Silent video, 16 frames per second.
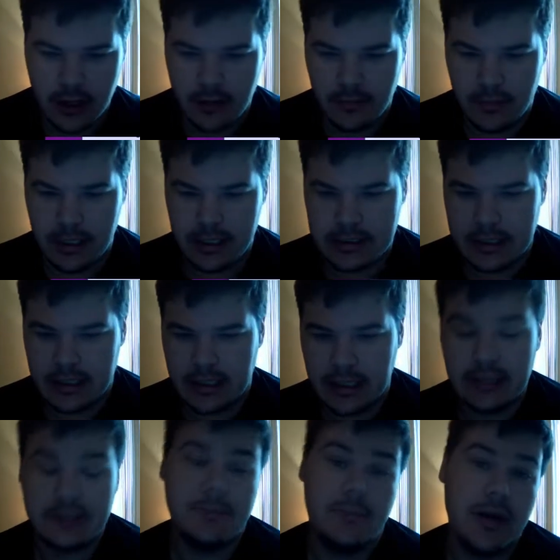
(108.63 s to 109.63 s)
But
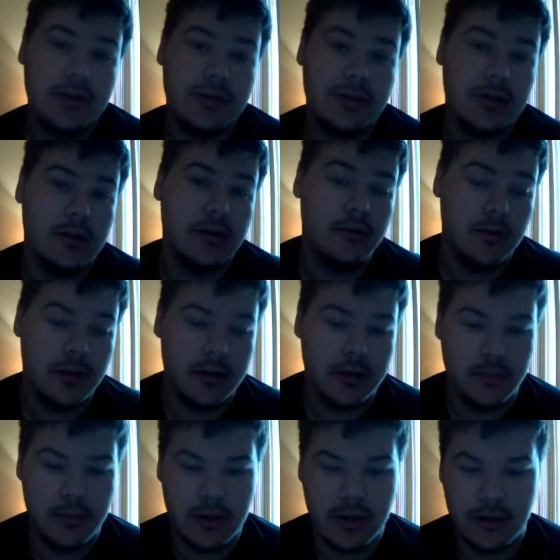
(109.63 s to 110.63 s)
that's basically one of
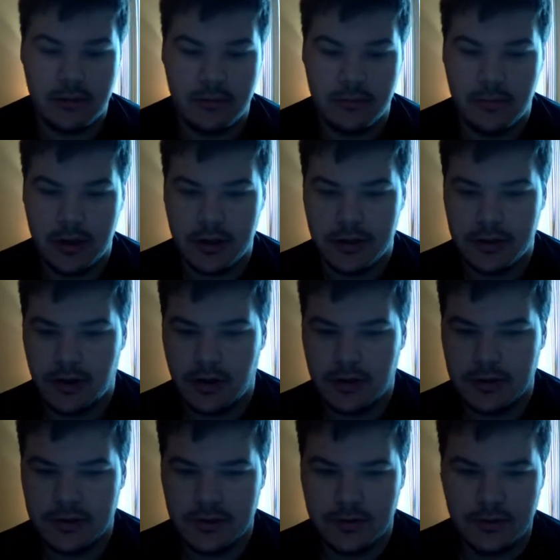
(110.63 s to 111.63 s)
the big
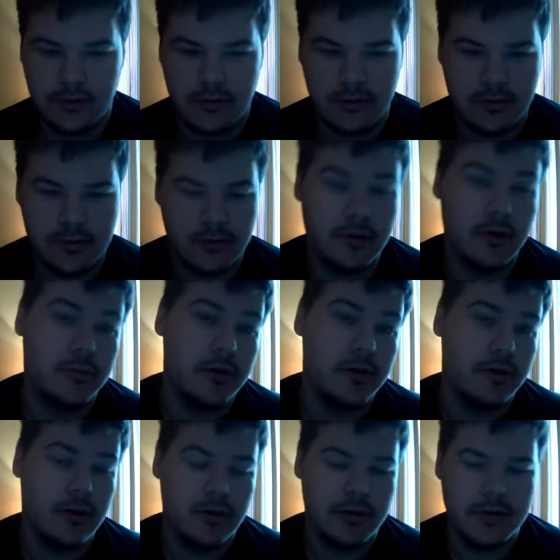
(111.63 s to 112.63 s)
draws to
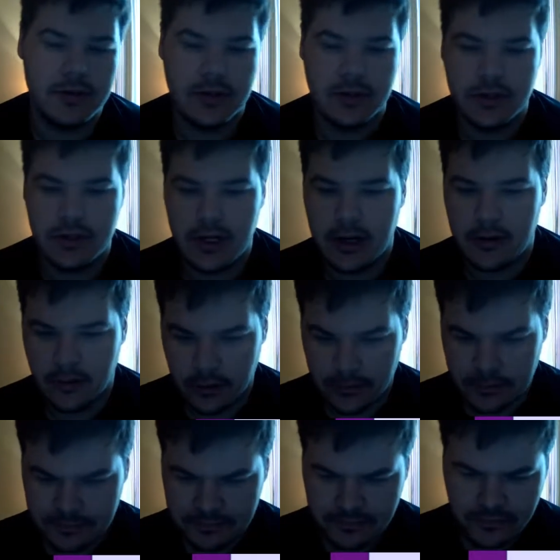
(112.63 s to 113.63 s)
cryptocurrency in
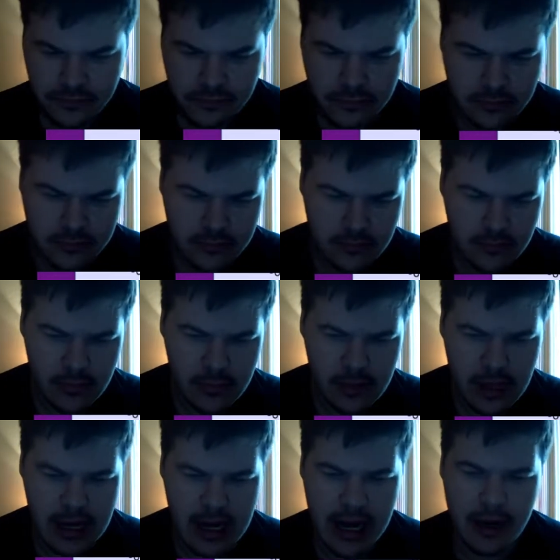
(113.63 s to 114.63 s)
general.
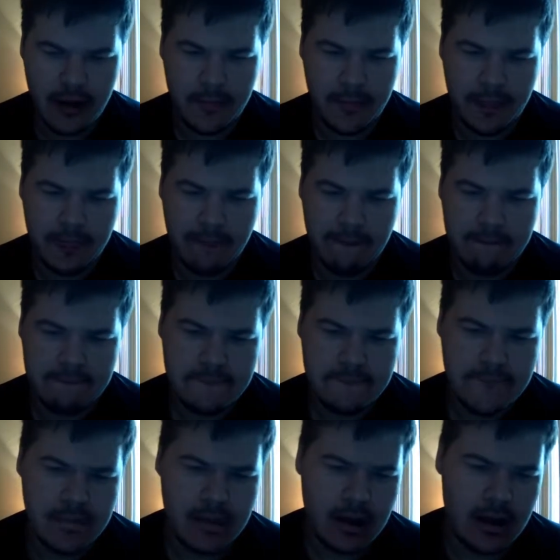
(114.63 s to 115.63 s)
Now,
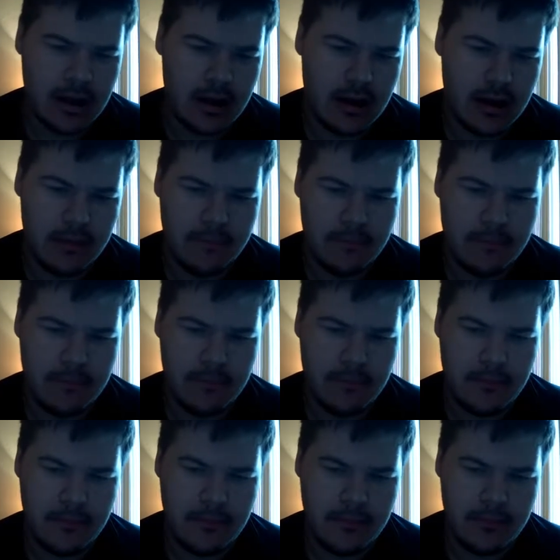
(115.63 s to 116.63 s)
when
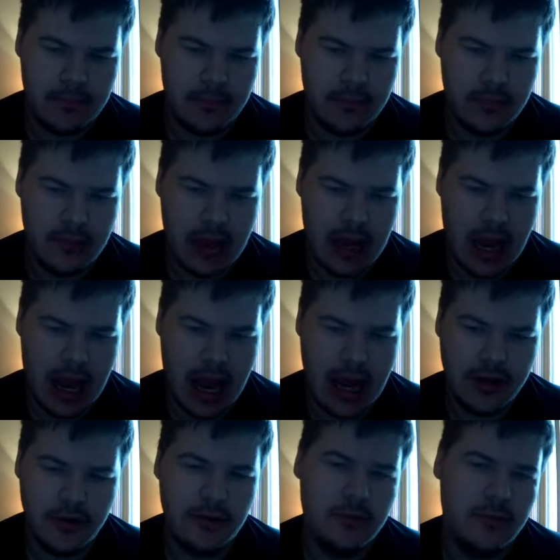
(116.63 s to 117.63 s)

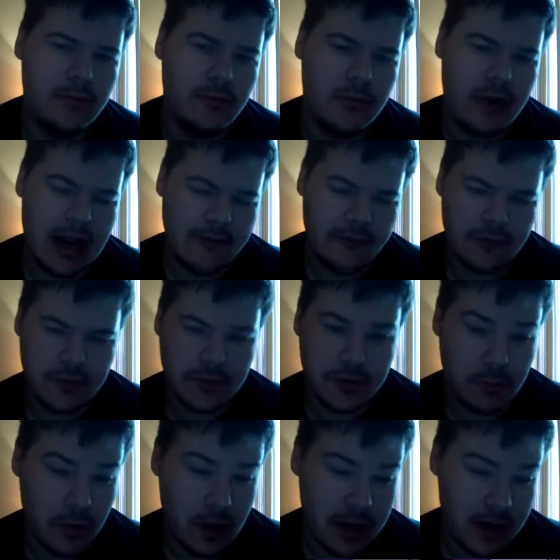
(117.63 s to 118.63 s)
I
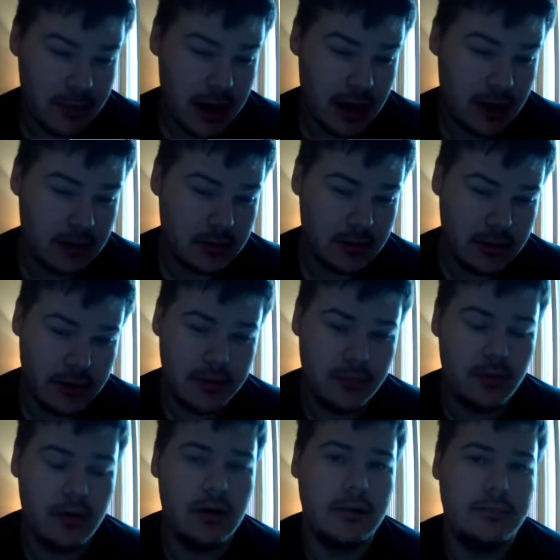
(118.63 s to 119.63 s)
first read about
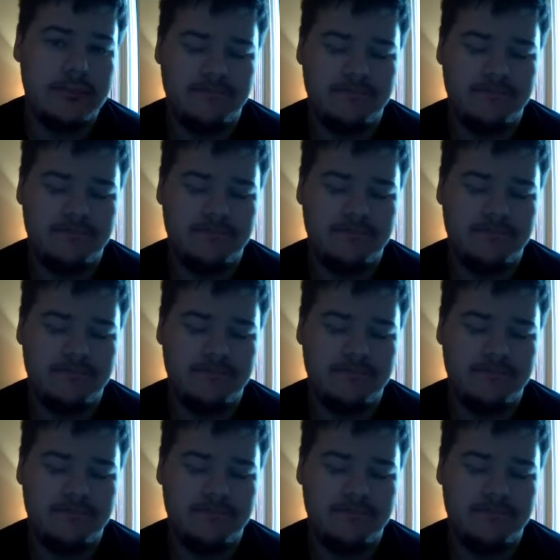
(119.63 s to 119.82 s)
Libra,